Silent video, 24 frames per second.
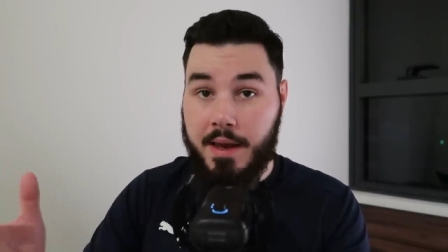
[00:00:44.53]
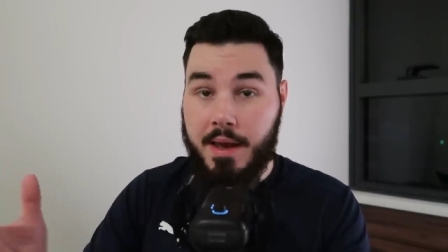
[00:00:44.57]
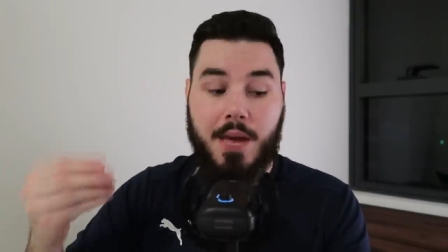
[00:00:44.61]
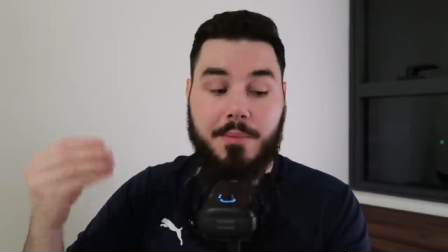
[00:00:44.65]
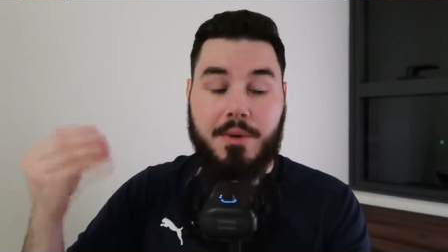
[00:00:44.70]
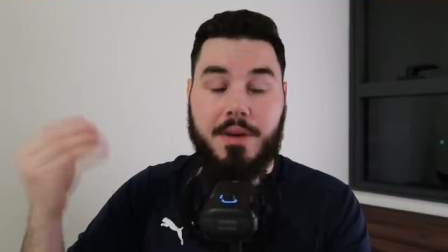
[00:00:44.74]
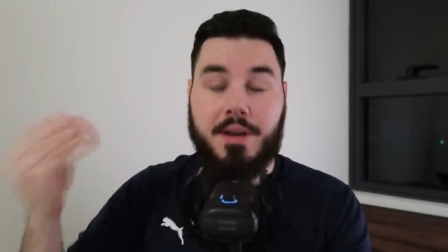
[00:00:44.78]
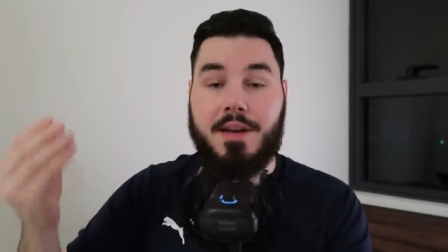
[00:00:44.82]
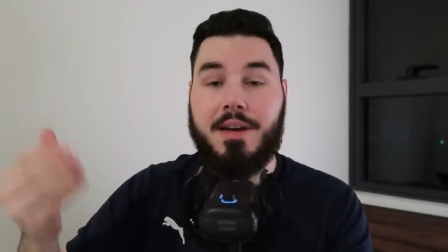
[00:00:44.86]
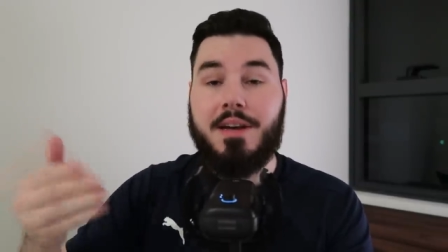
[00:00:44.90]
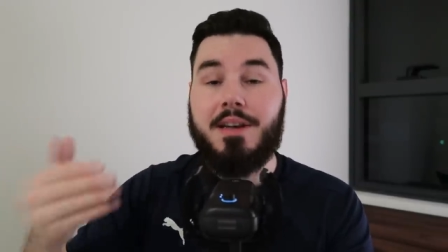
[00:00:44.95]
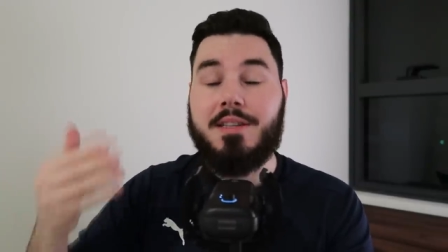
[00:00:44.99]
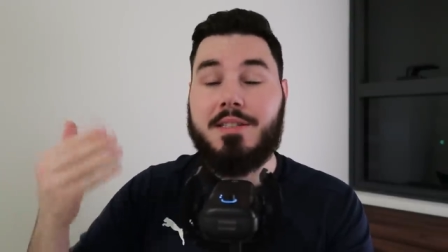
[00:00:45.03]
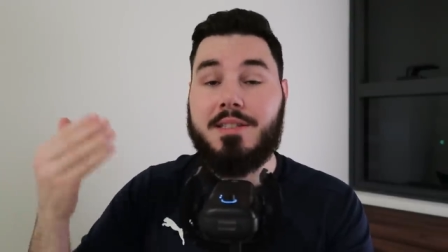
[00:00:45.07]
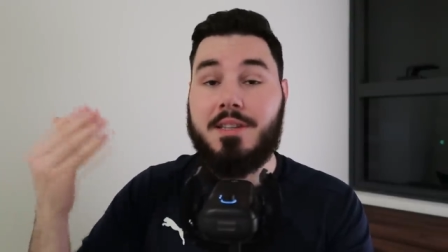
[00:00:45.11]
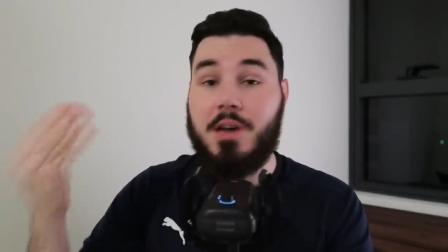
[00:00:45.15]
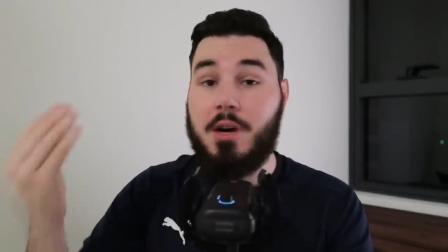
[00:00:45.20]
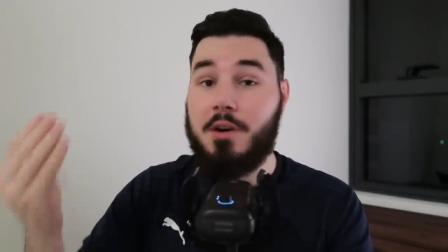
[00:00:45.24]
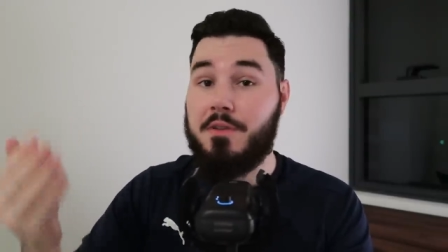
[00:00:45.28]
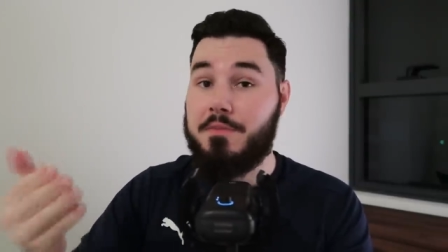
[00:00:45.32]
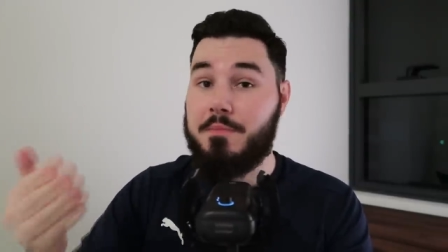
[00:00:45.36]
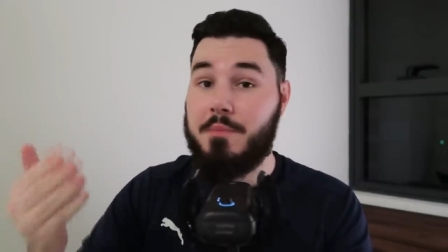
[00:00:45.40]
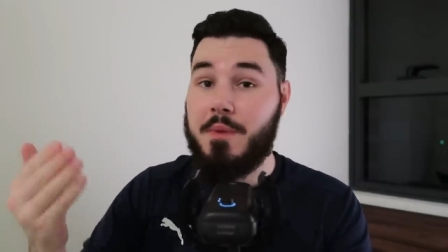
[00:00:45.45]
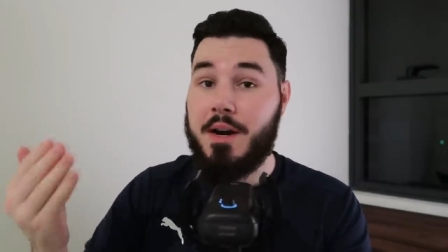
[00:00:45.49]
And because
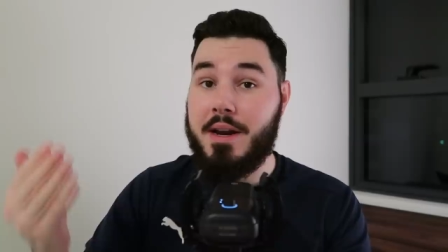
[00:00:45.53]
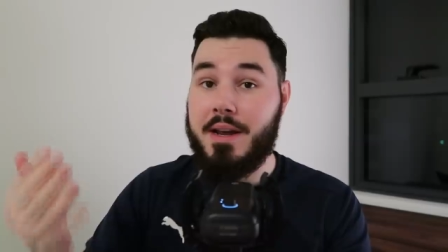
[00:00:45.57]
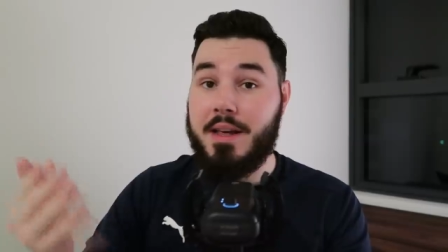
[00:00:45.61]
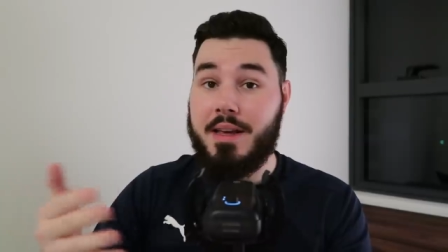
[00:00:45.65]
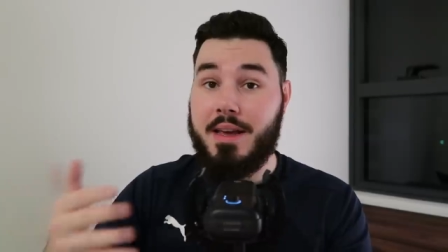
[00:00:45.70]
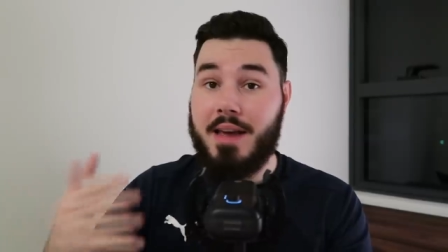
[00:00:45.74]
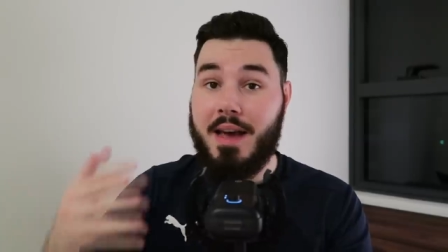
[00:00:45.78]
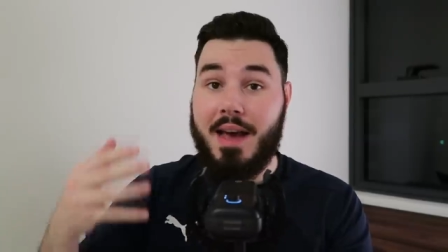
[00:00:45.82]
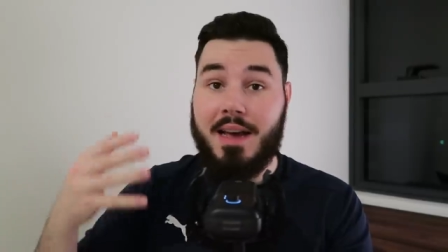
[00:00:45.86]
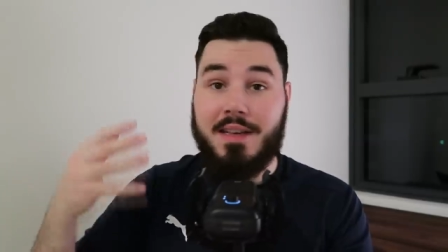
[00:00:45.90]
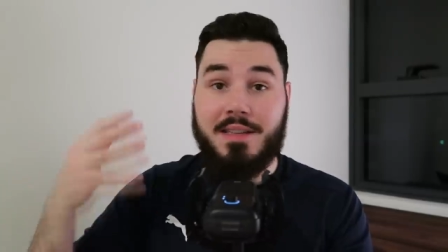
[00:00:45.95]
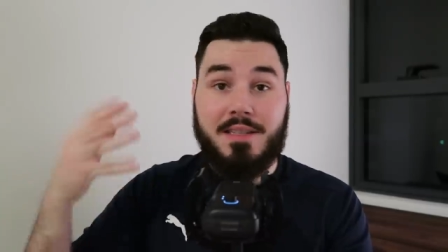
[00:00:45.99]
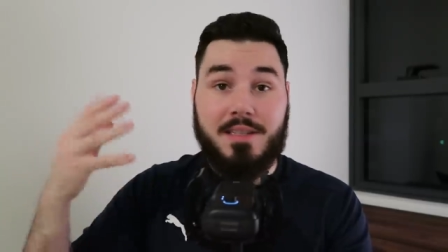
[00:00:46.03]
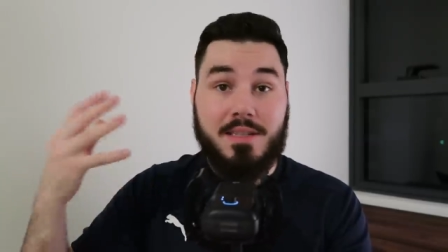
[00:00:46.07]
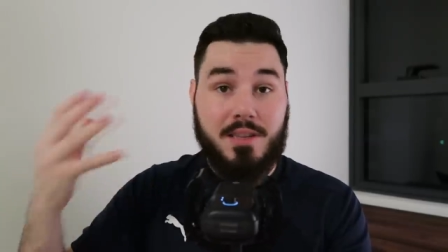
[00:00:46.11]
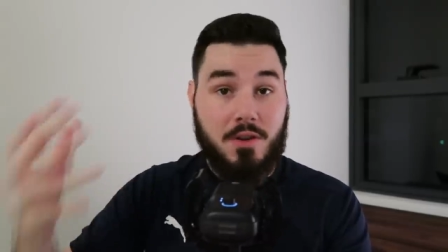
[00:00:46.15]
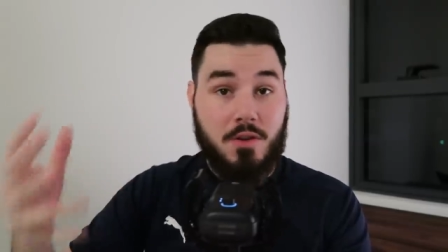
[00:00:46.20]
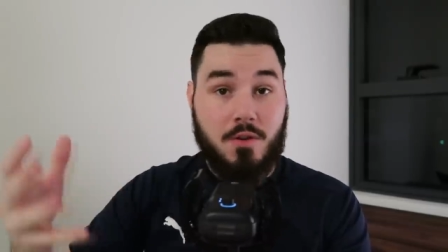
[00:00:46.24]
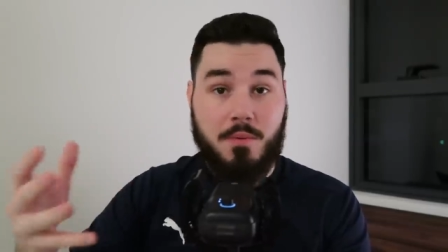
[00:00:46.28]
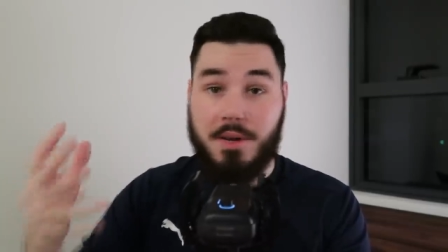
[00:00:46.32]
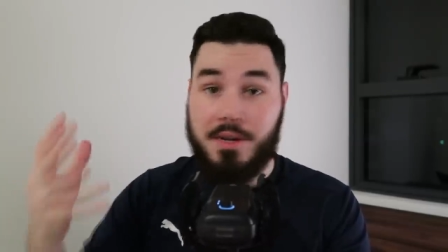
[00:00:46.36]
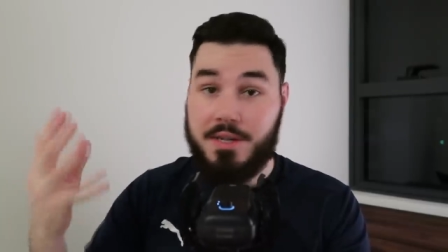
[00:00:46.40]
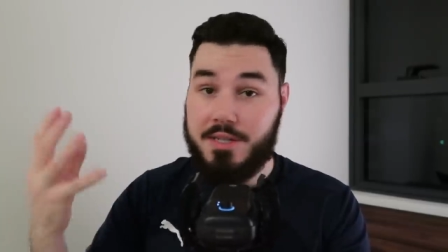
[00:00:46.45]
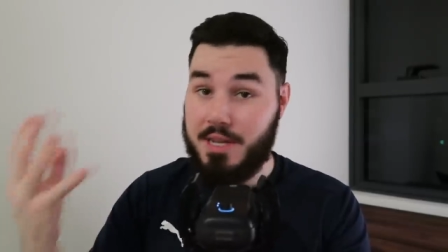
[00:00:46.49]
Gulf money has
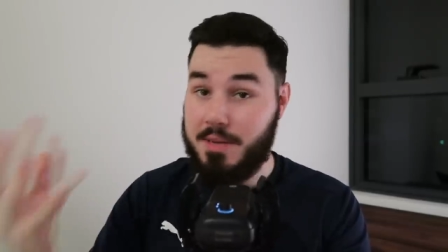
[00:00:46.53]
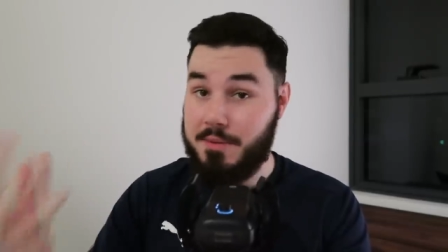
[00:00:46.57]
so much